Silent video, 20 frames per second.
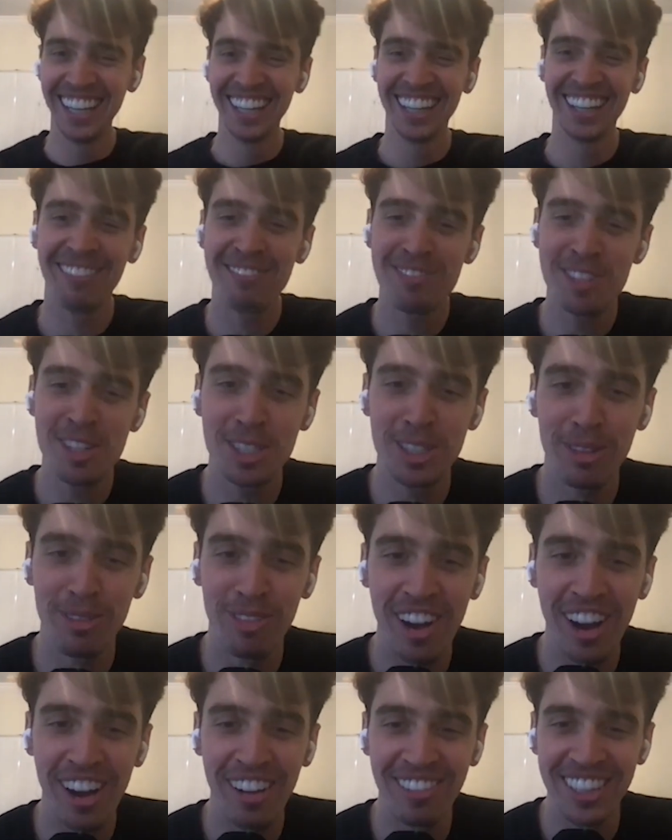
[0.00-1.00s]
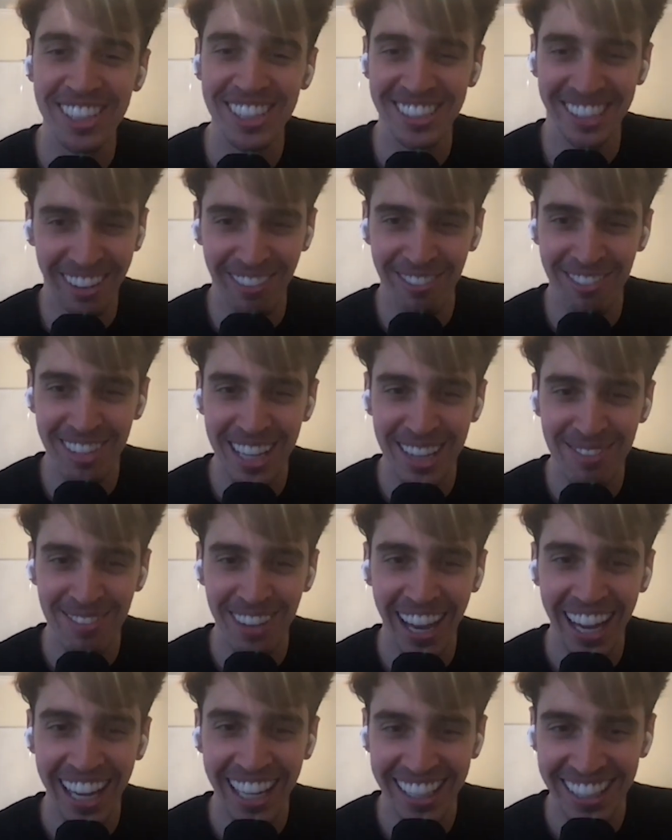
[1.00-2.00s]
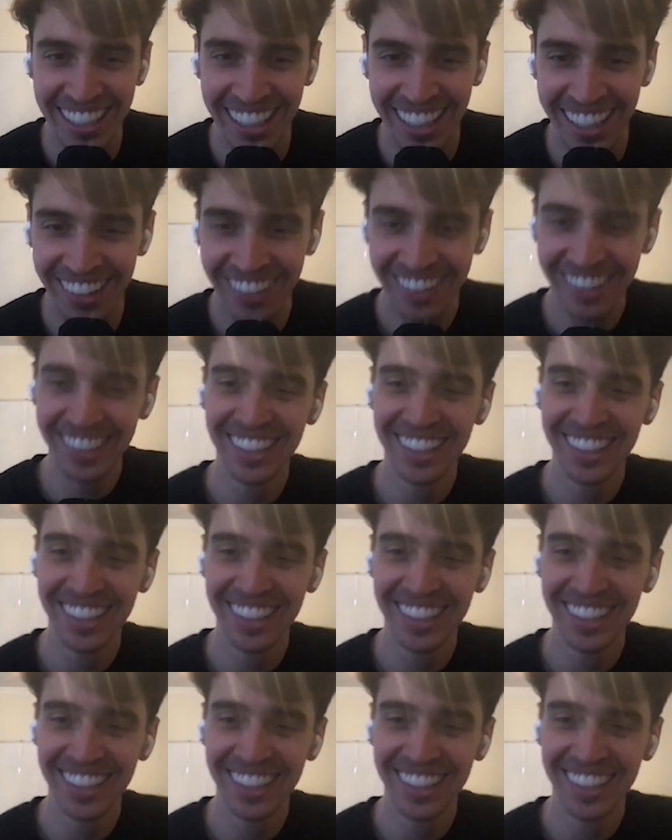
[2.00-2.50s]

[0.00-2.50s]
A future promise of being back, you know?